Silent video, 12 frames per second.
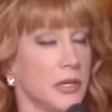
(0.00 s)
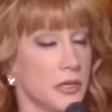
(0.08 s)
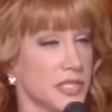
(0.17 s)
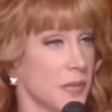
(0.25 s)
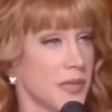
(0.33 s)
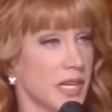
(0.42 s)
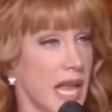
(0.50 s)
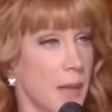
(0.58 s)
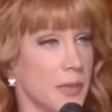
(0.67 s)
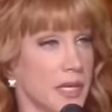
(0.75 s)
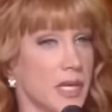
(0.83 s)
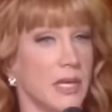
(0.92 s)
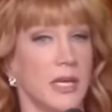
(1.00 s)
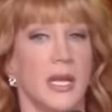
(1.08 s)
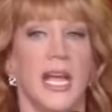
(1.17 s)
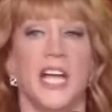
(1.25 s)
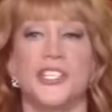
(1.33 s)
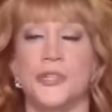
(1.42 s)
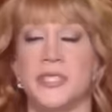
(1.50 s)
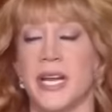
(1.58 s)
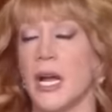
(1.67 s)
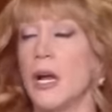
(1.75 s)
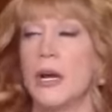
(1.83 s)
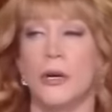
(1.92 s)
you know, something had happened. And she was
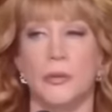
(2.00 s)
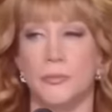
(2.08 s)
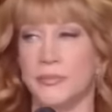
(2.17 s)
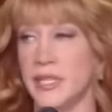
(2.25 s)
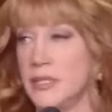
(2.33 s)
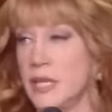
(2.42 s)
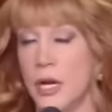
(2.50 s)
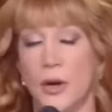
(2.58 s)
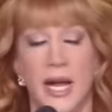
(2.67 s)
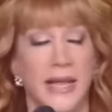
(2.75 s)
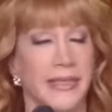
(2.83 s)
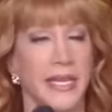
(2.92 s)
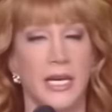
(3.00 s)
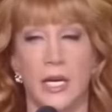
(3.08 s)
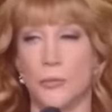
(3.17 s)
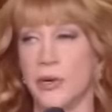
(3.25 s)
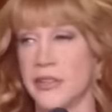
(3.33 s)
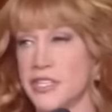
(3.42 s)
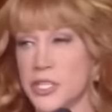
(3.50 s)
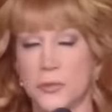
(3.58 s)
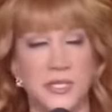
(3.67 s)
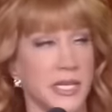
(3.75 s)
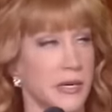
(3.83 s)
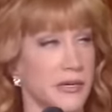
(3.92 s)
like, oh, no, I think um, one of the
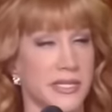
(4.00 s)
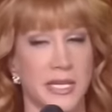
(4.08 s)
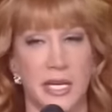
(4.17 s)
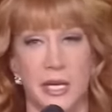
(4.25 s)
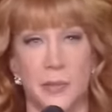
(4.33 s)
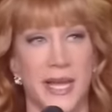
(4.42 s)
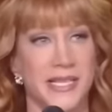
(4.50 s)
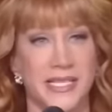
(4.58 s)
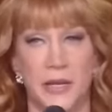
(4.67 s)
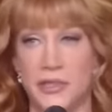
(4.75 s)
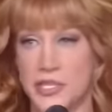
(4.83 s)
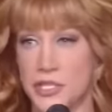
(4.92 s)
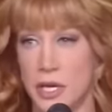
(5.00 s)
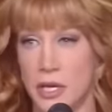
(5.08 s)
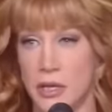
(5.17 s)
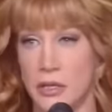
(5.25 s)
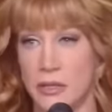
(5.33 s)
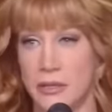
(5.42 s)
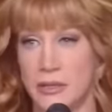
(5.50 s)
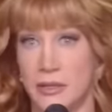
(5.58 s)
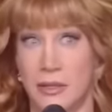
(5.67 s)
soap stars uh, passed out in the stall.